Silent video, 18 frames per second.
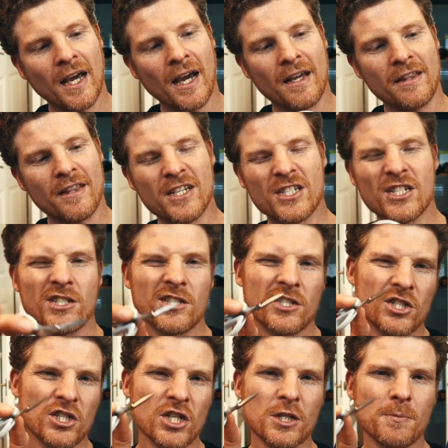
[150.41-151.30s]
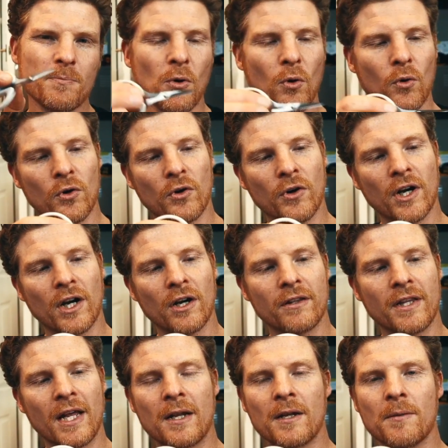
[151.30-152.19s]
and this is just bordering
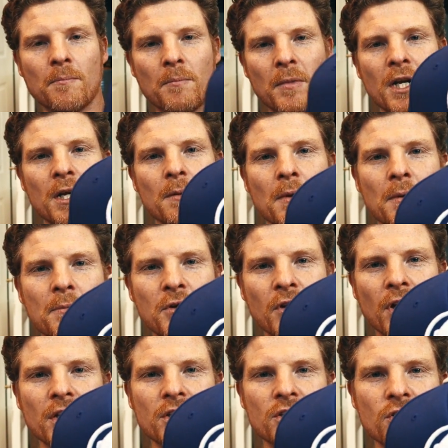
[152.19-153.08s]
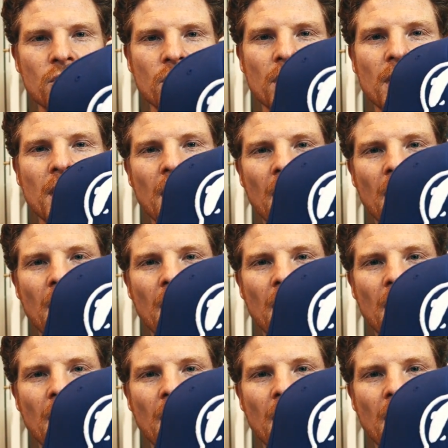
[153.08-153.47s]
on that minimum you can do.